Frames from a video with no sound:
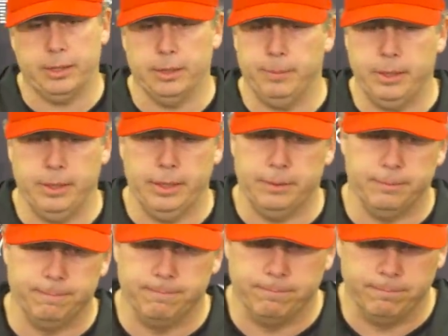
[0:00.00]
I mean, they,
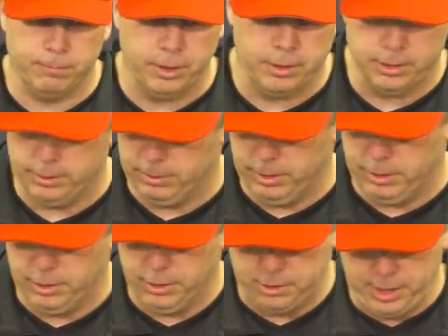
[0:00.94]
it's a,
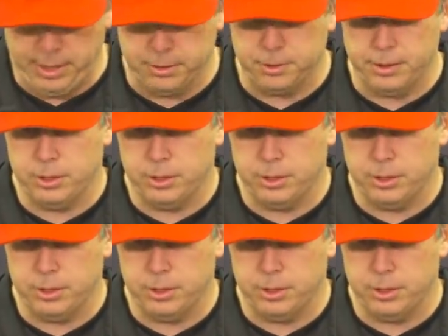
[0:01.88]
it's a good challenge.